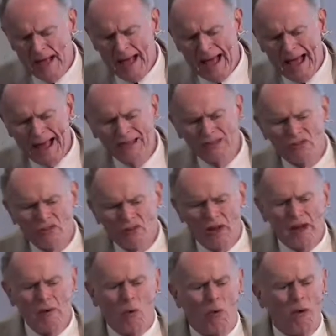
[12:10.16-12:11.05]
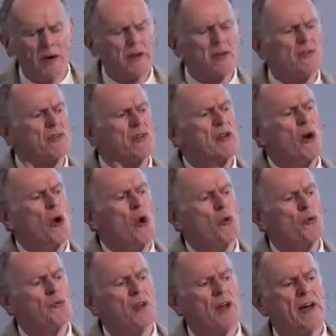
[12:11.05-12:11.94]
and say, what is the
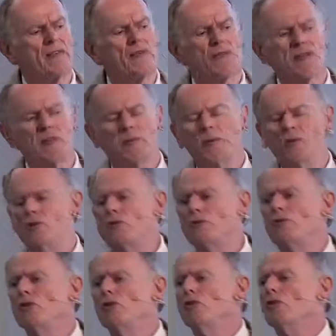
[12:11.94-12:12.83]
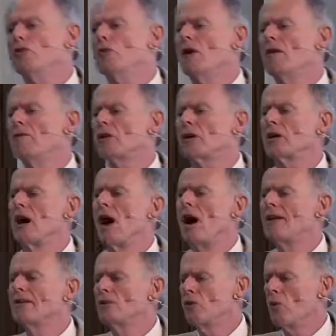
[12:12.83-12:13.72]
Old Testament's view of the
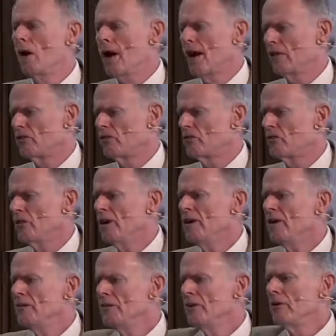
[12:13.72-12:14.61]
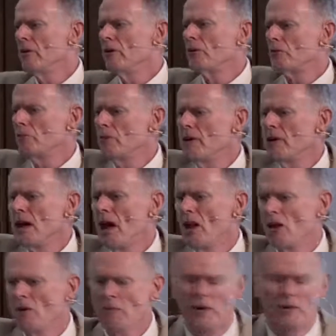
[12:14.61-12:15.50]
conquest? There are three
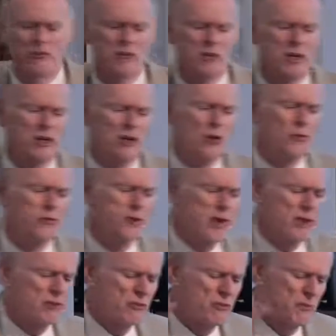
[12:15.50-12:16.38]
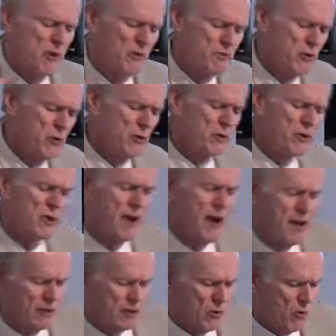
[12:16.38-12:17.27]
elements in the Old Testament view of the
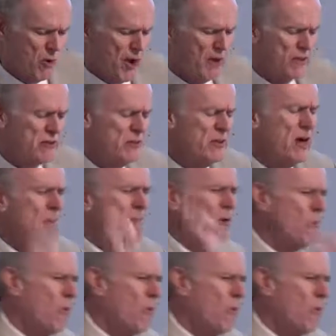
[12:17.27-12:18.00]
conquest. Number